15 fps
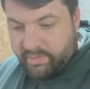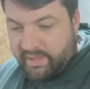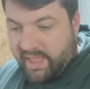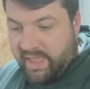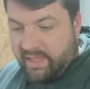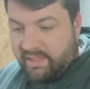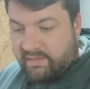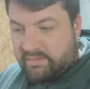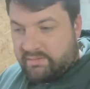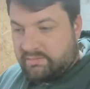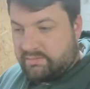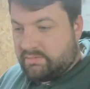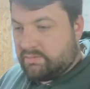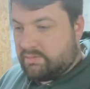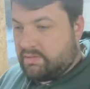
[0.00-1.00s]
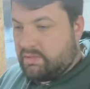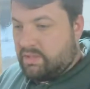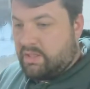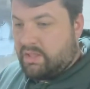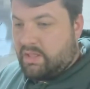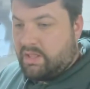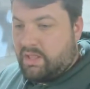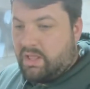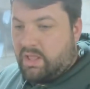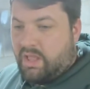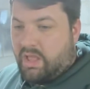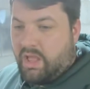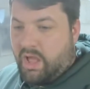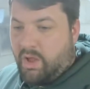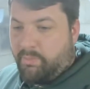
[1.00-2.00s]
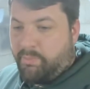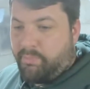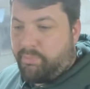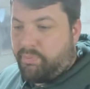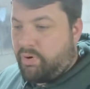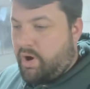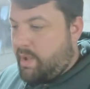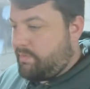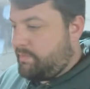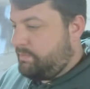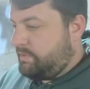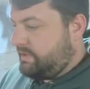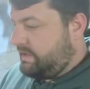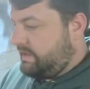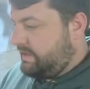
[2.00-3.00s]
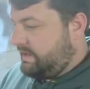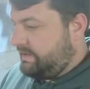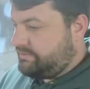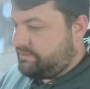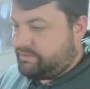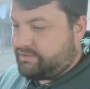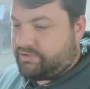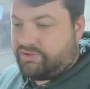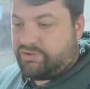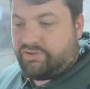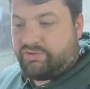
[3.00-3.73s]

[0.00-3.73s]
yeah, I'll probably just